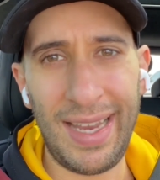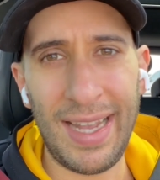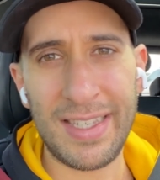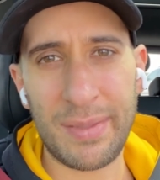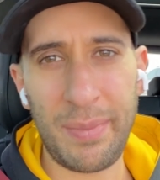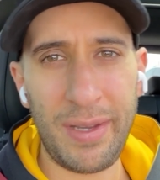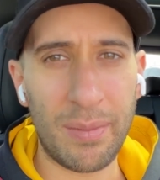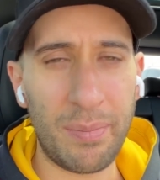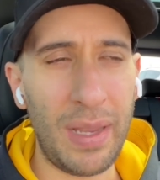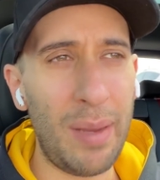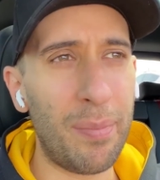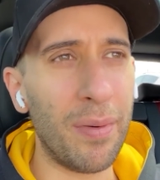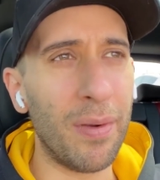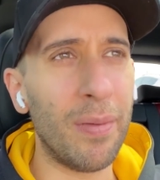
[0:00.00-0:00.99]
against me on
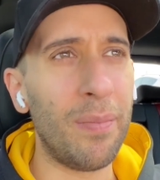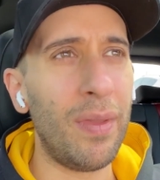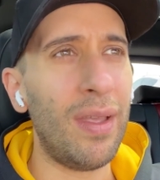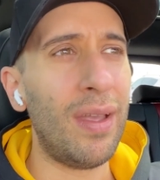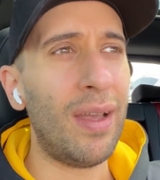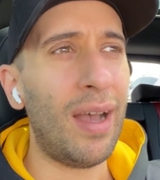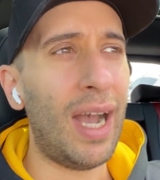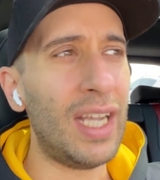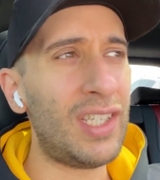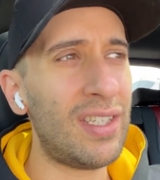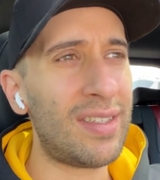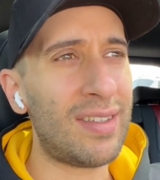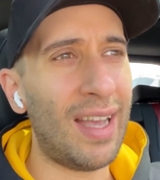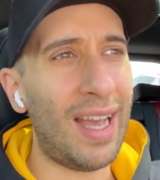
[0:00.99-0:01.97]
paper, I
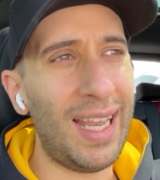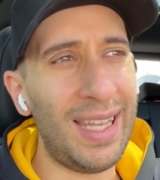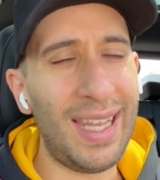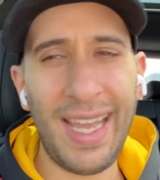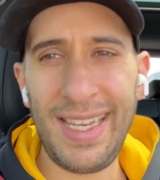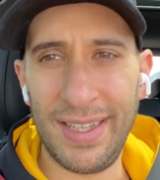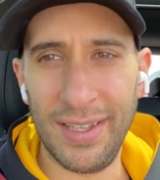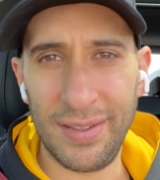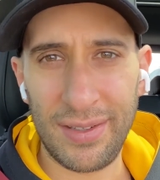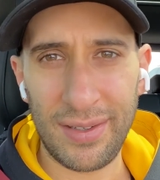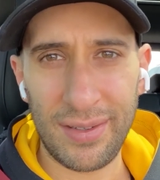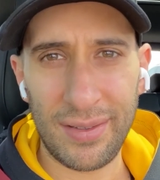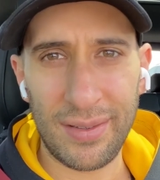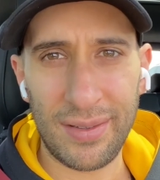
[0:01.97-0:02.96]
just, I liked it.